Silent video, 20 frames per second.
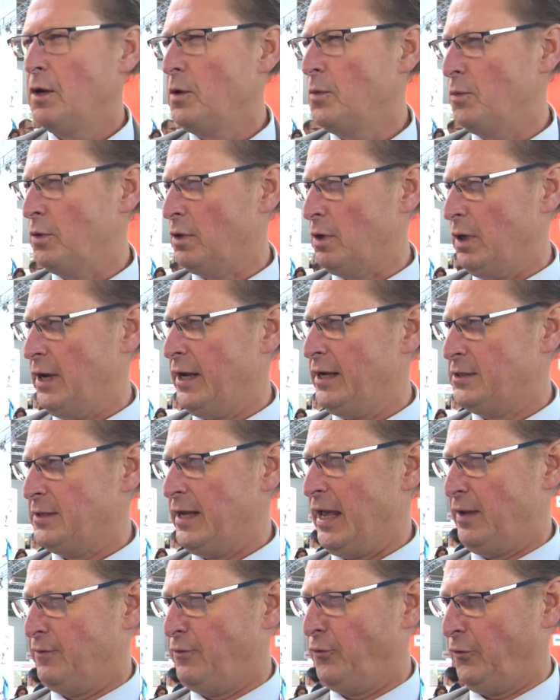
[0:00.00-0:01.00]
would like to
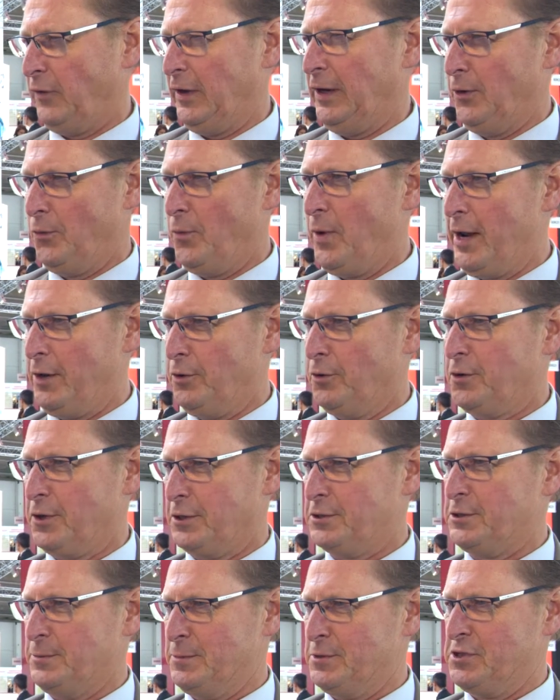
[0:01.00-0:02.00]
have a feel of where our
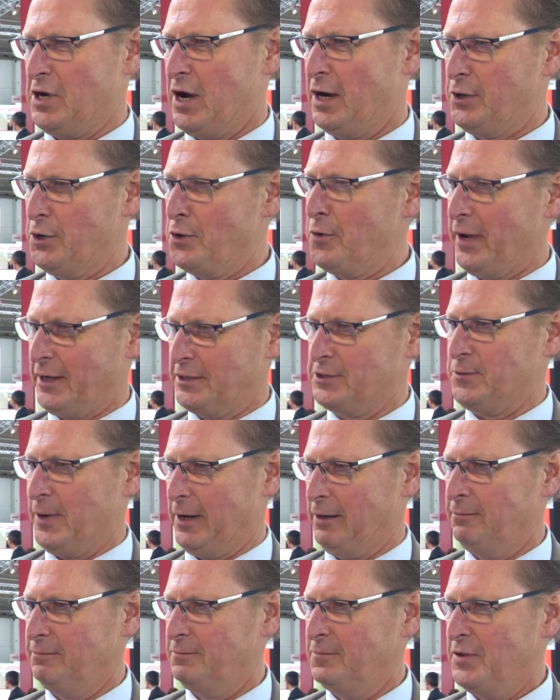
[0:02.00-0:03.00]
customers are going as
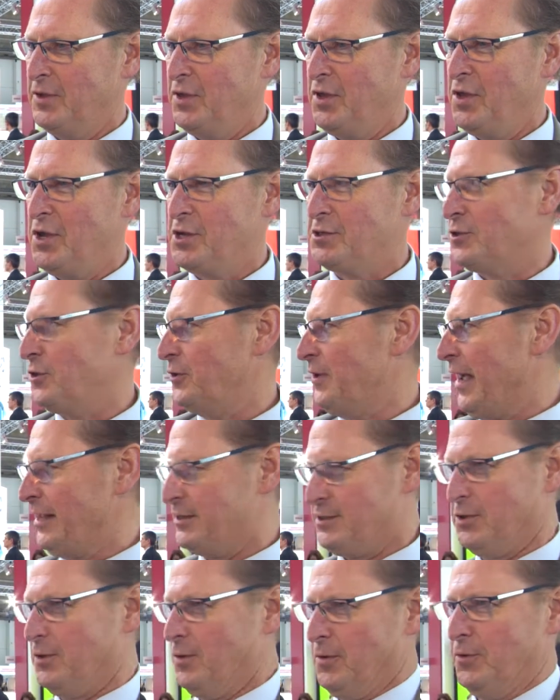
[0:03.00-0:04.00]
well. So
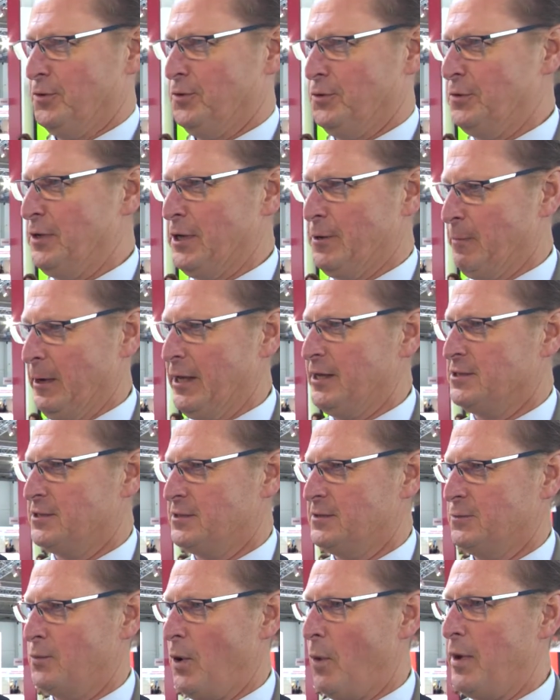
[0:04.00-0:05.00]
that's a unique
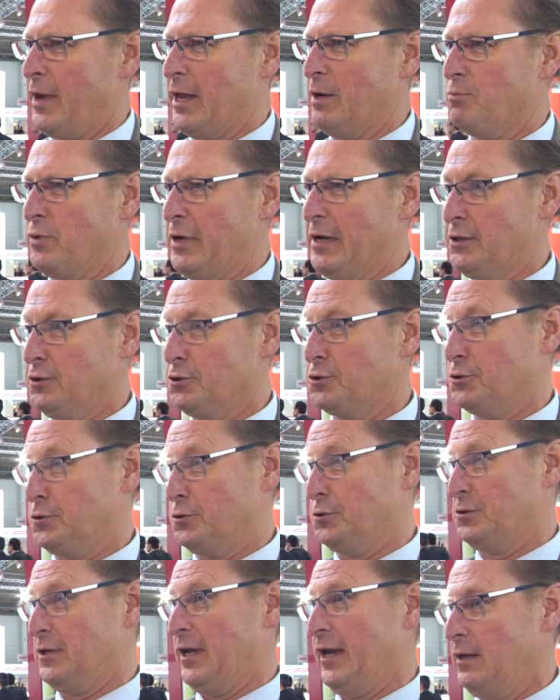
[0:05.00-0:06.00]
place where we can bring those two
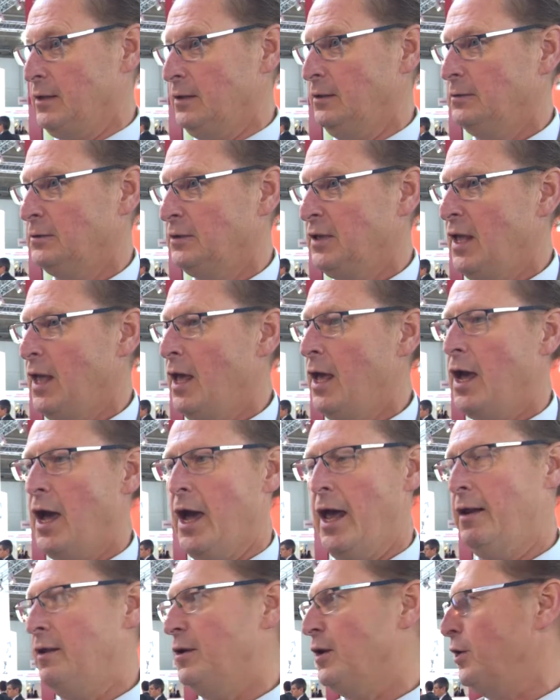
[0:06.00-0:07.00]
together.
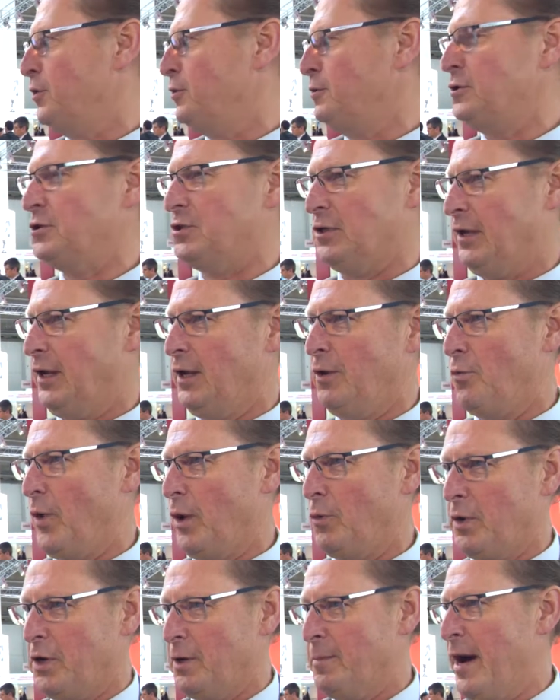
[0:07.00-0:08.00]
And usually
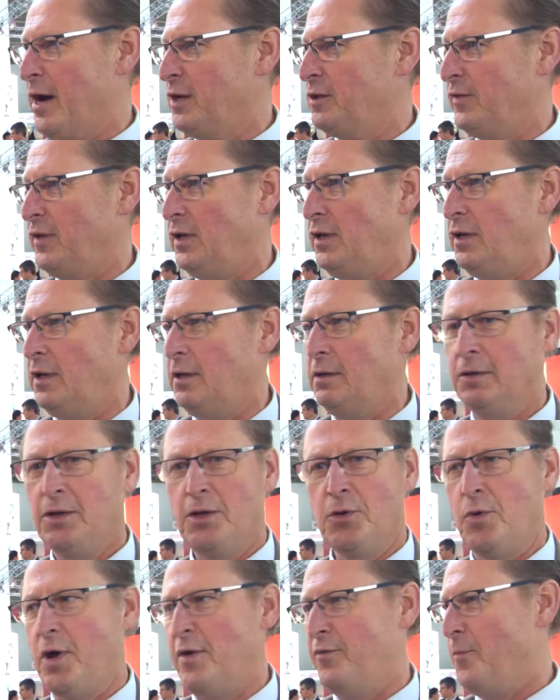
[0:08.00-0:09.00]
when we come out of here,
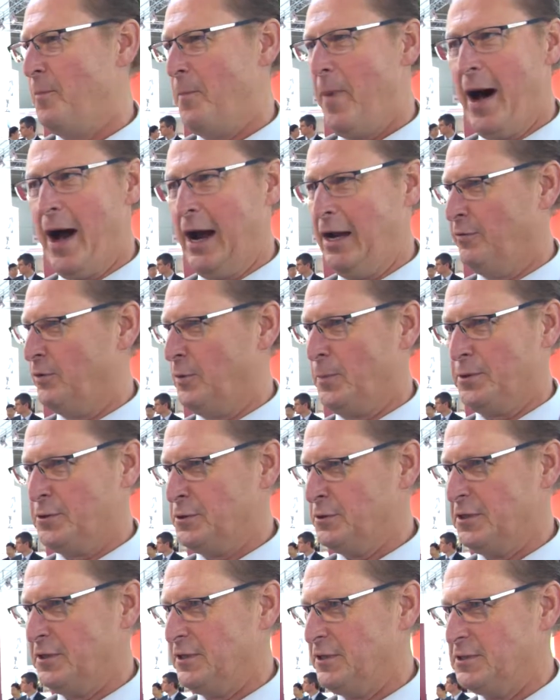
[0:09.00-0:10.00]
we have a pile of
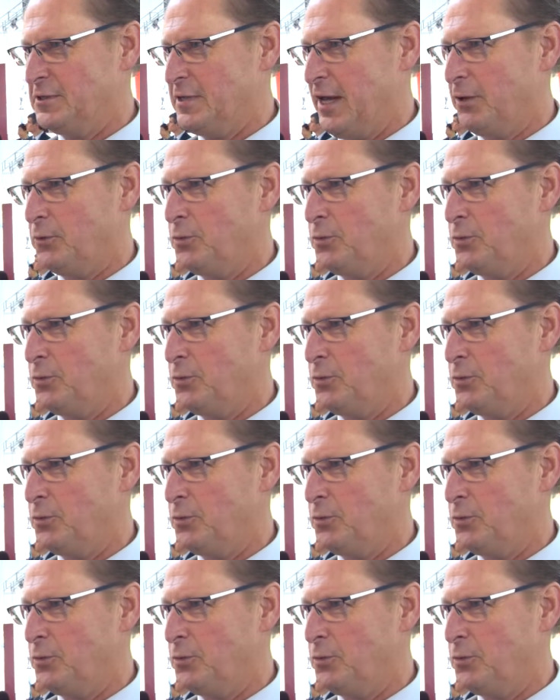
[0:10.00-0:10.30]
opportunities that